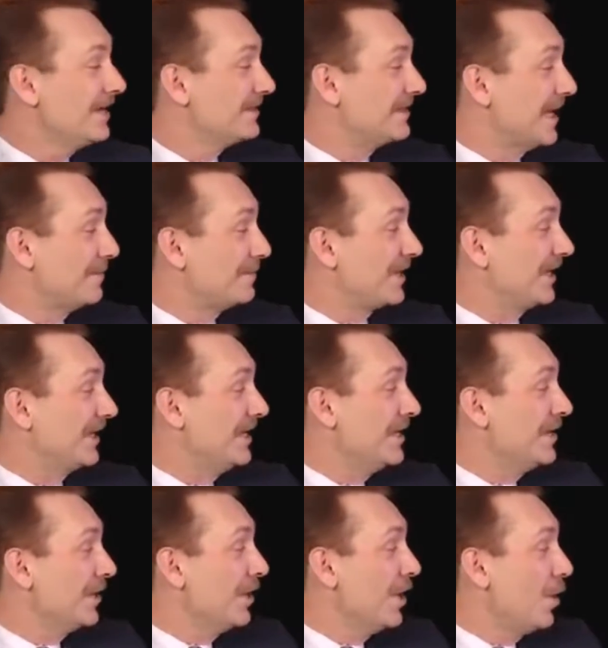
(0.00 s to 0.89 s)
Same thing
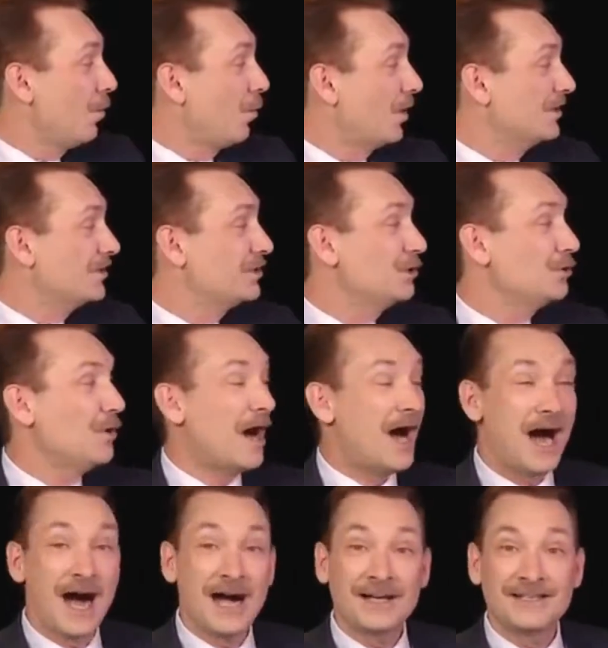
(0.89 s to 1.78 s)
here. Once
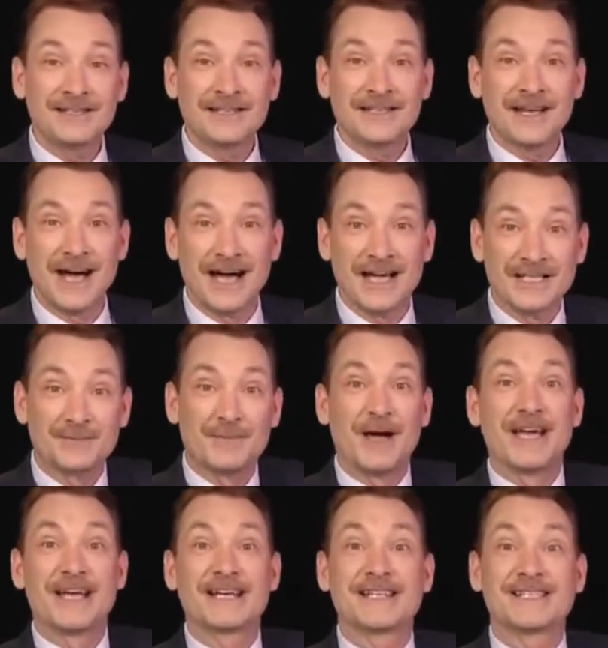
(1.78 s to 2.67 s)
you oxidize
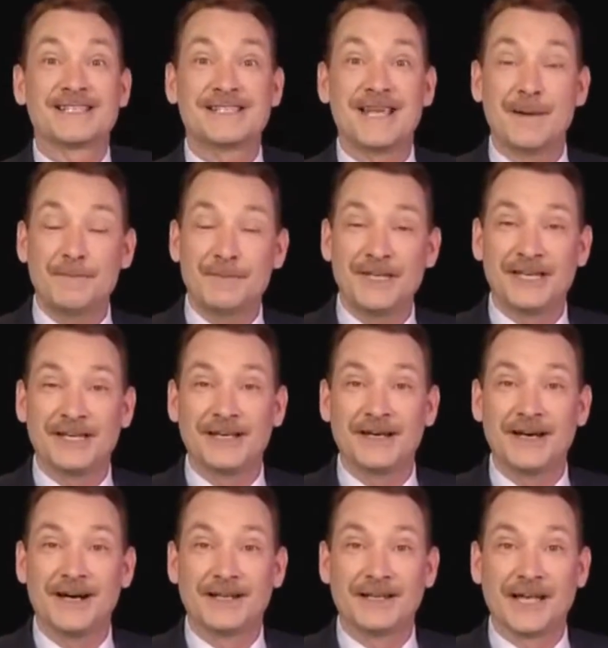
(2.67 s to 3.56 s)
by
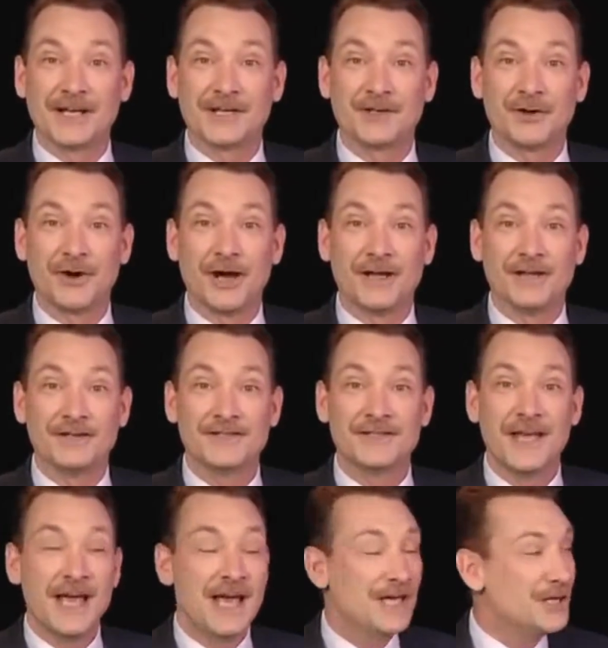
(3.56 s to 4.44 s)
accepting
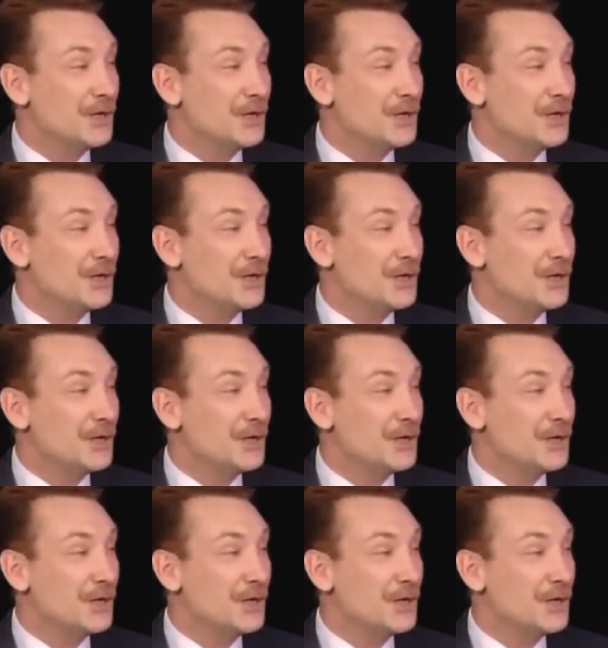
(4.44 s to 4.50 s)
electrons,